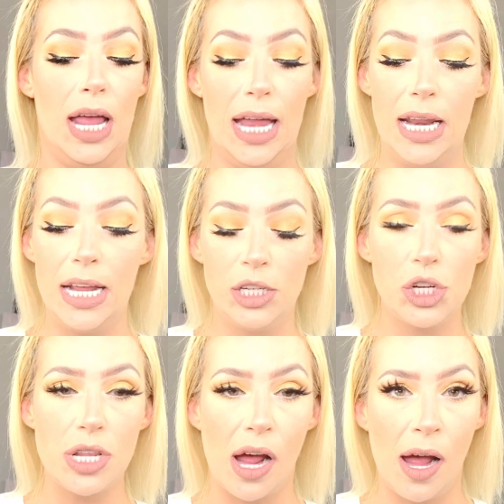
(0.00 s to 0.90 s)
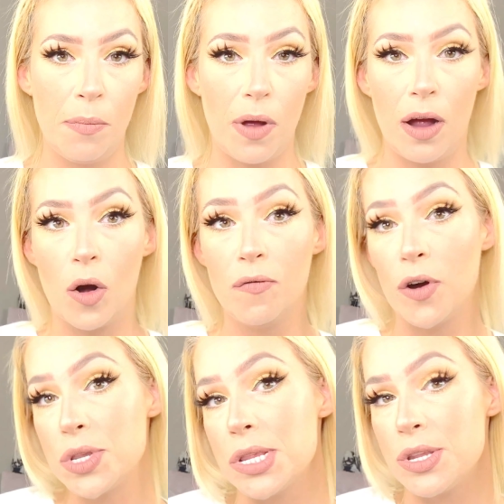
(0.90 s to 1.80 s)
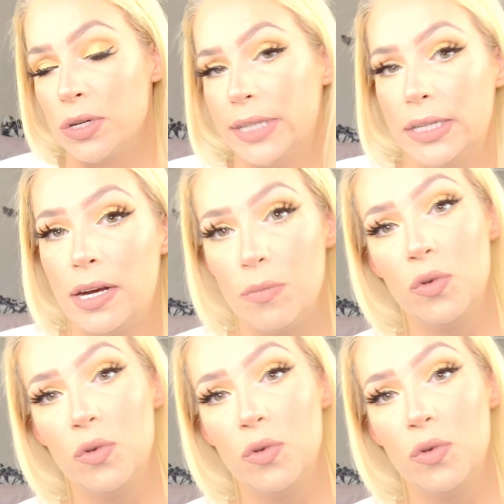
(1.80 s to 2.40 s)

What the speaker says: in each step or versus your daytime